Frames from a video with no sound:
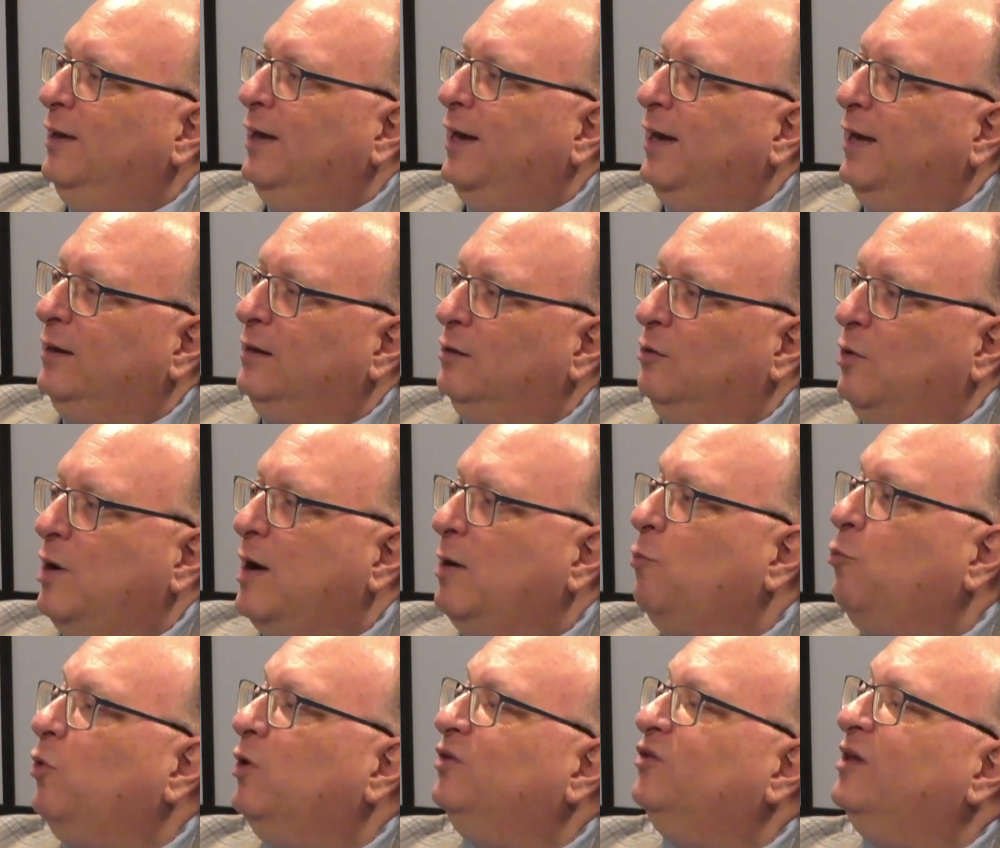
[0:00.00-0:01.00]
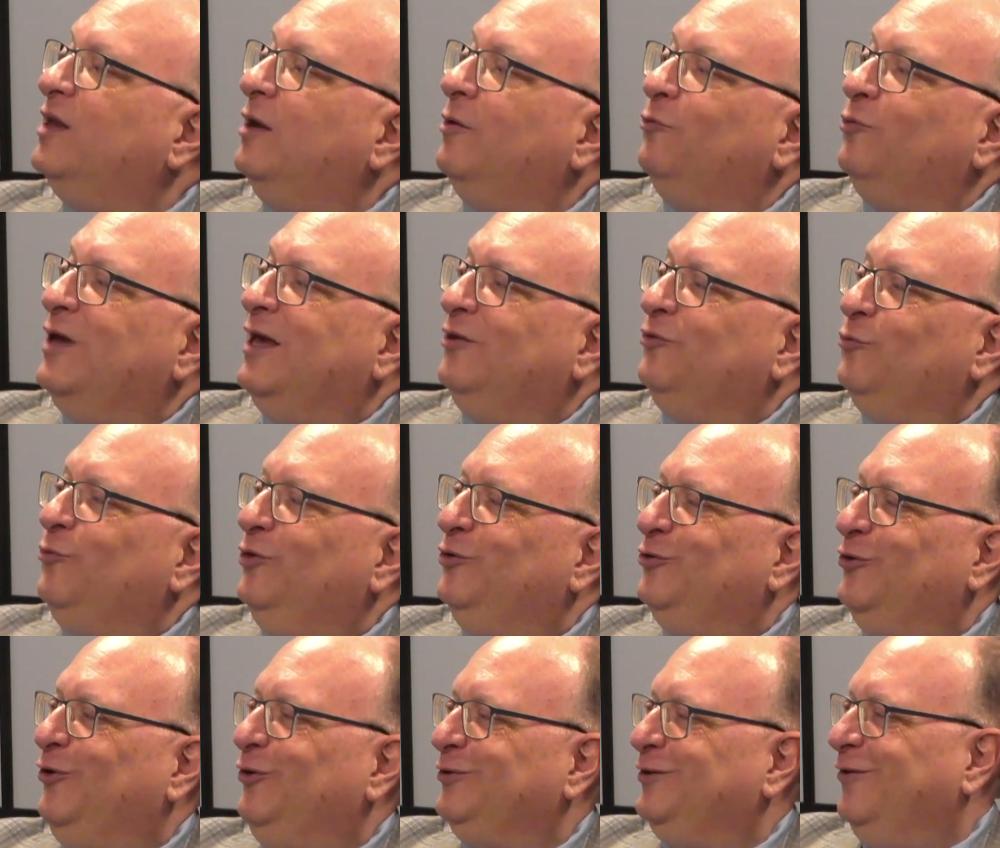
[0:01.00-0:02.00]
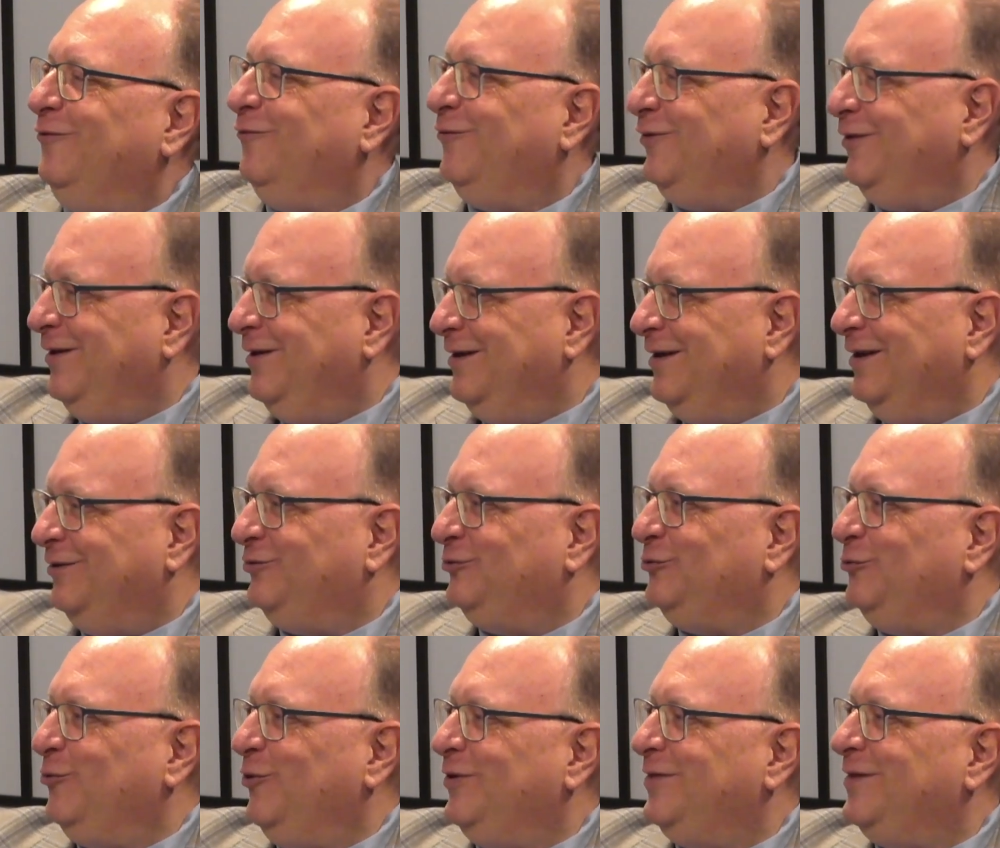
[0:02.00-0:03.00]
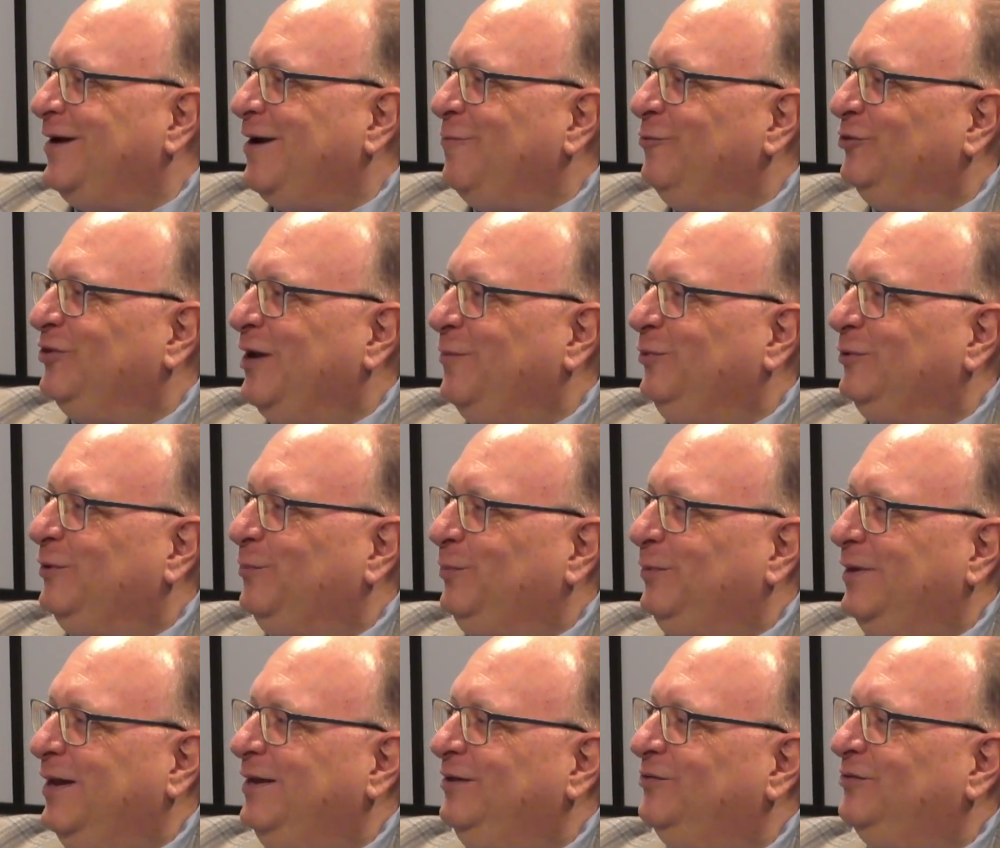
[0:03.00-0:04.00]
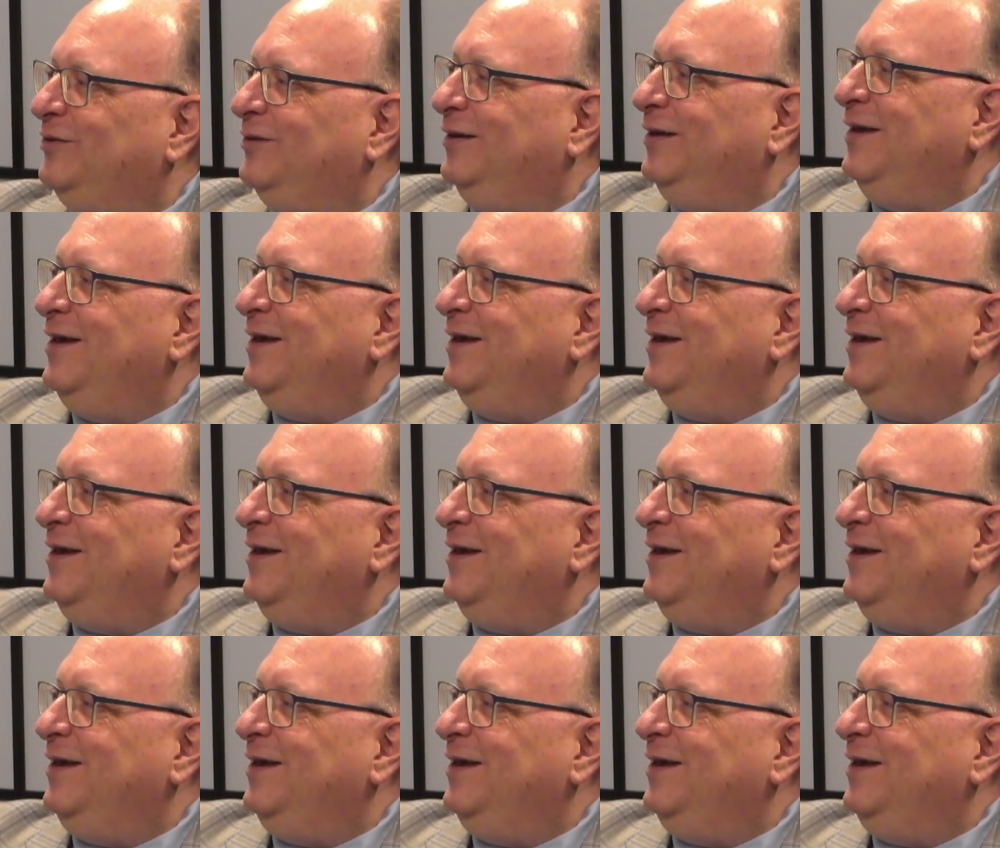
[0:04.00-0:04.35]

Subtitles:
and was it as a result of a story that I was able to place